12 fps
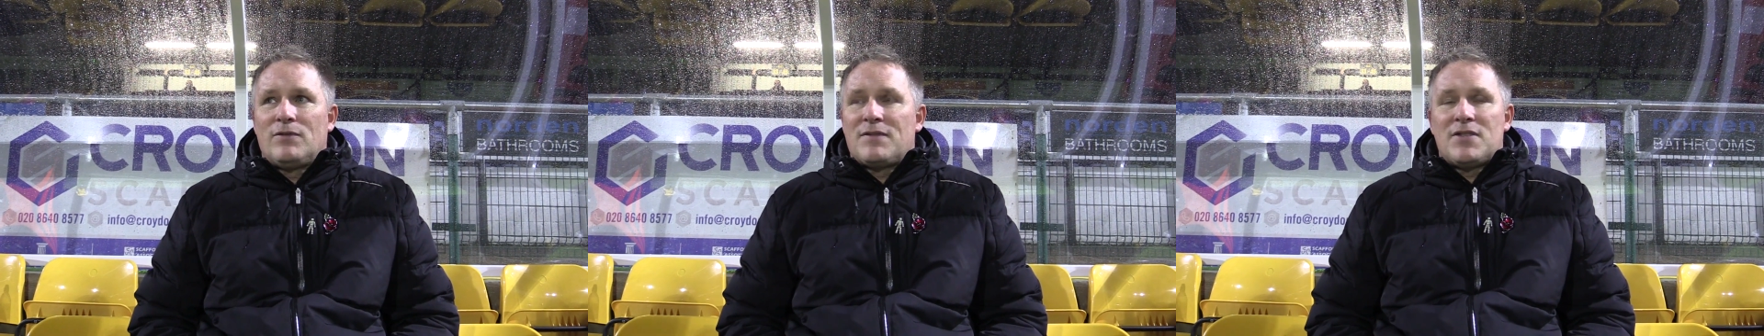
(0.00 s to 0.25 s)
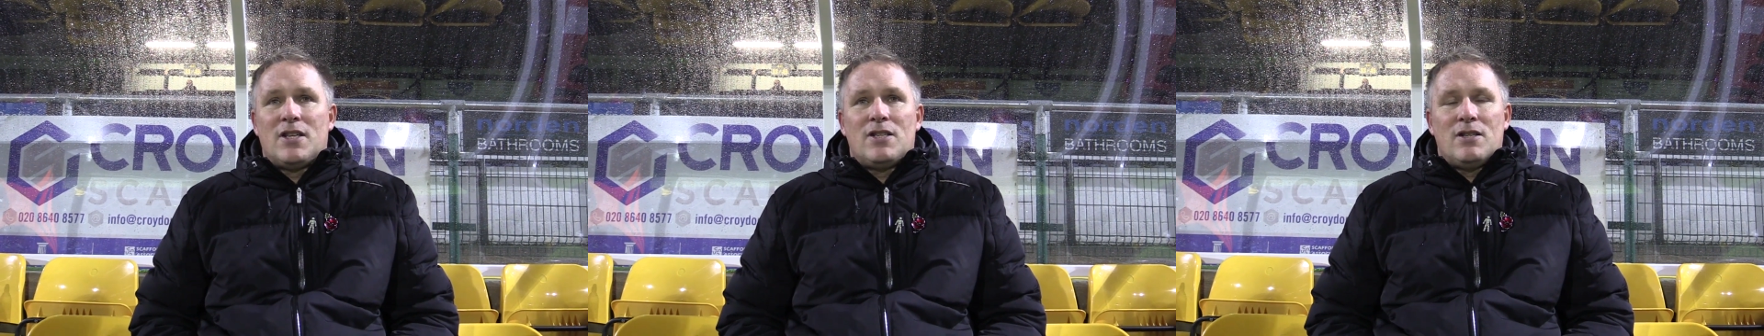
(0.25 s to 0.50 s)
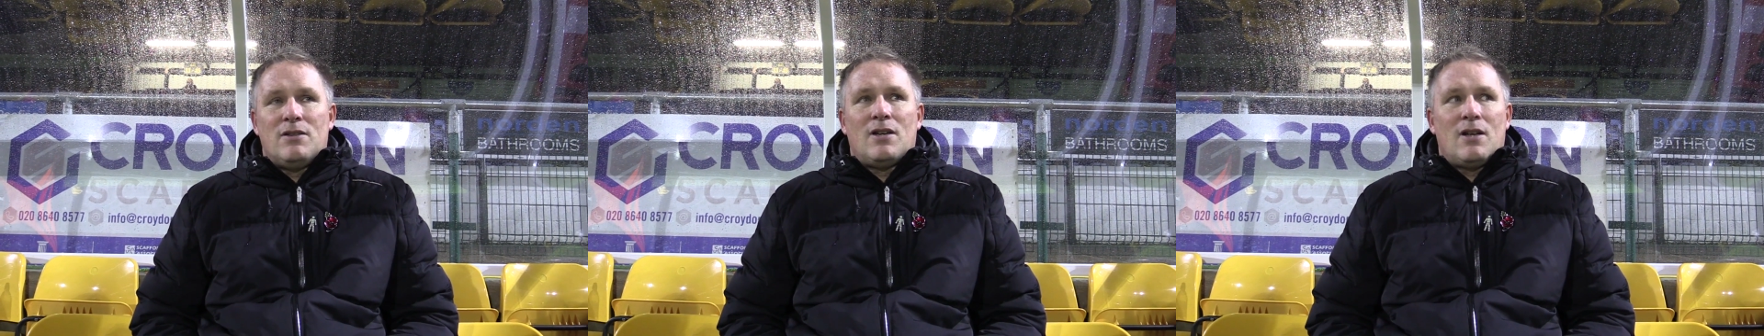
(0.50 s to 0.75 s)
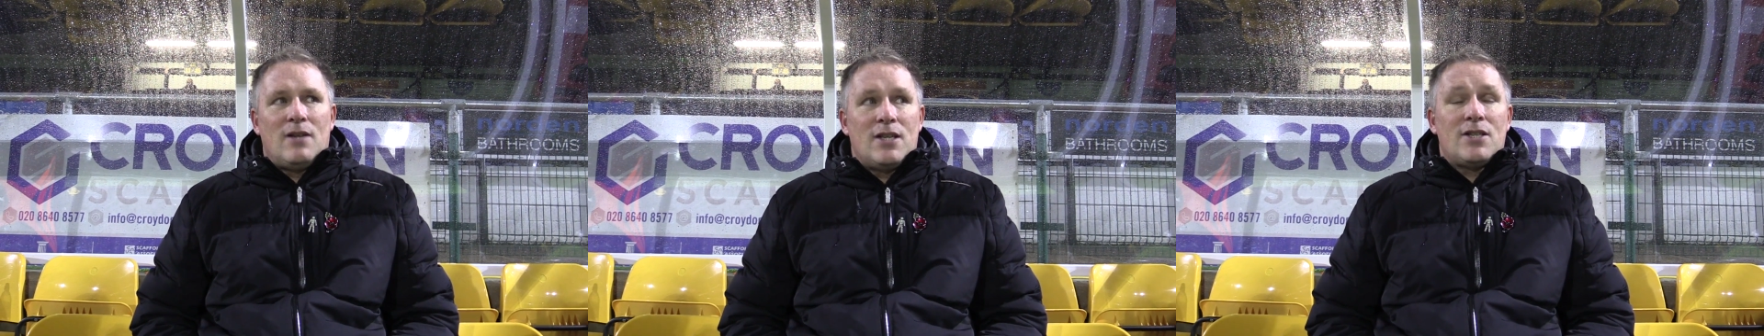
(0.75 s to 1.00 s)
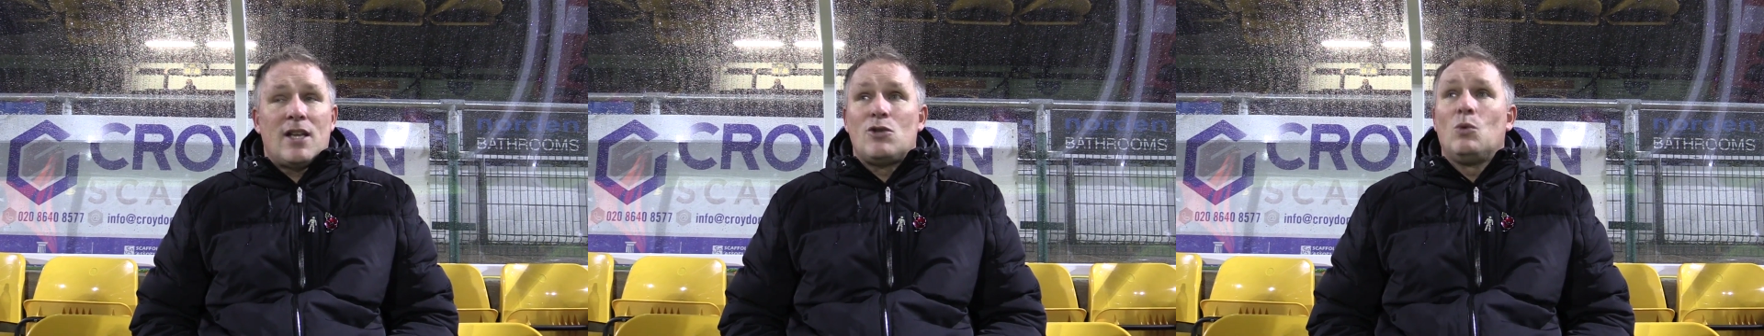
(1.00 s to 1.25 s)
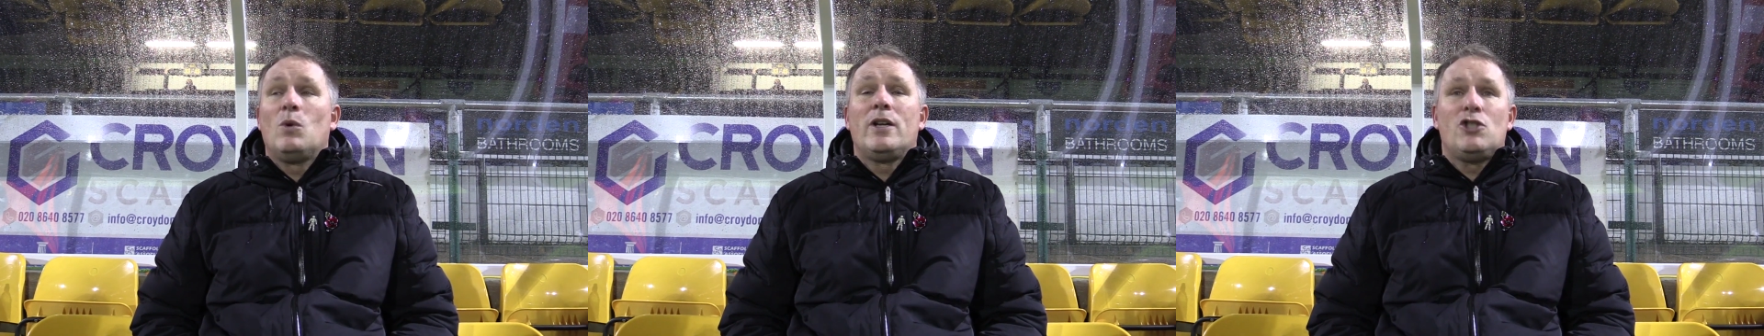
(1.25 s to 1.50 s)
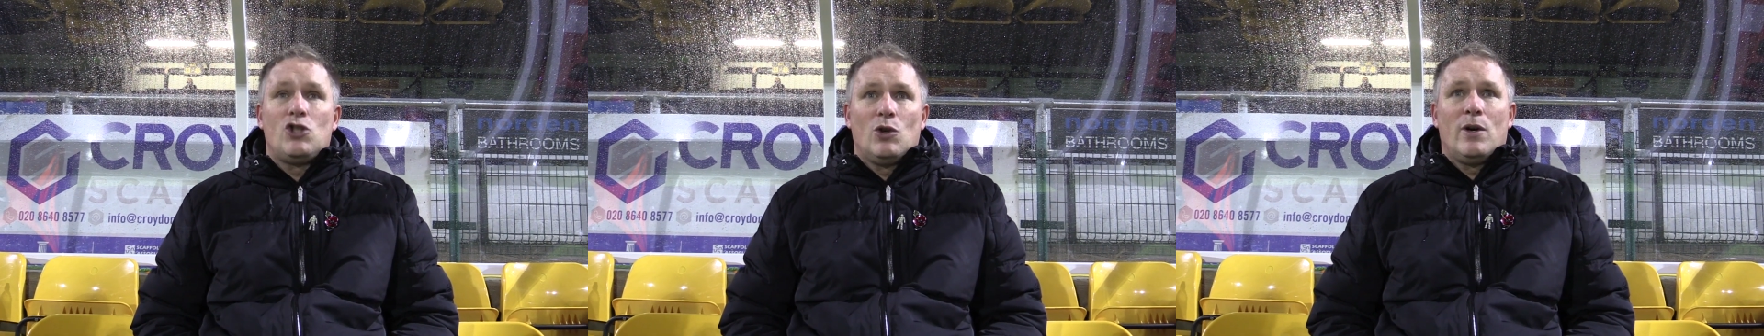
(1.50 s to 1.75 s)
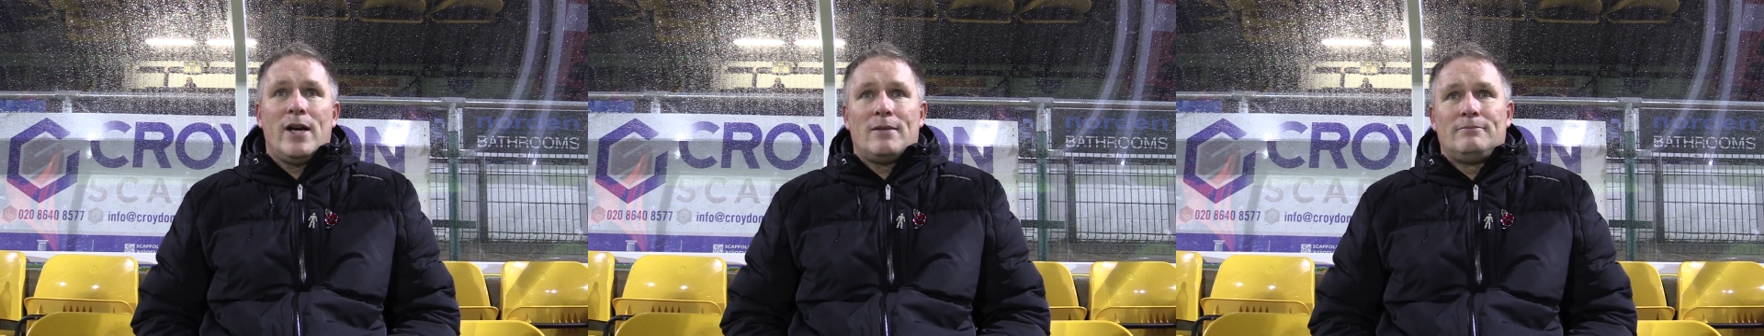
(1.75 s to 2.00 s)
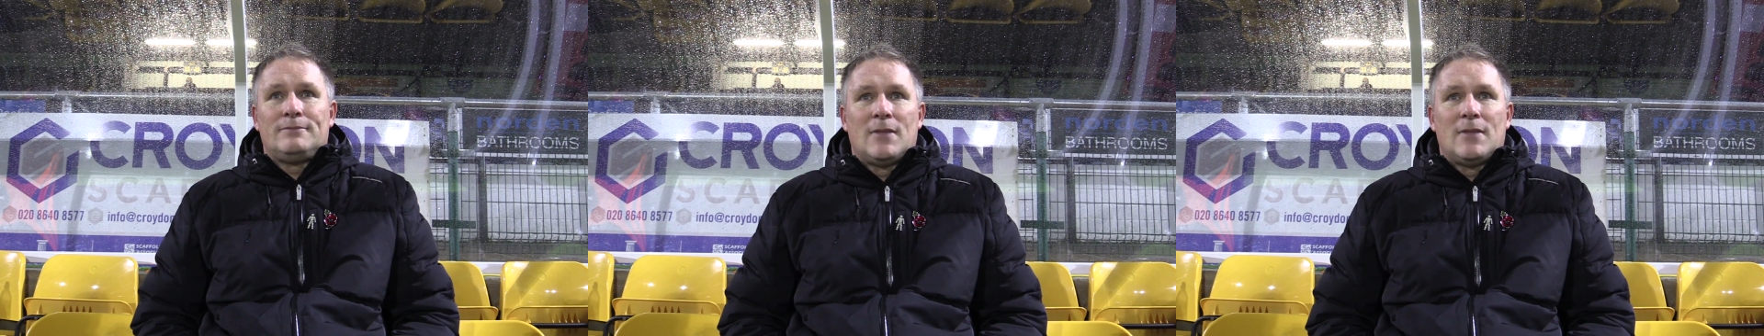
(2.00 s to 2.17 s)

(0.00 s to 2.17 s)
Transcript: And I've said to let's all enjoy it.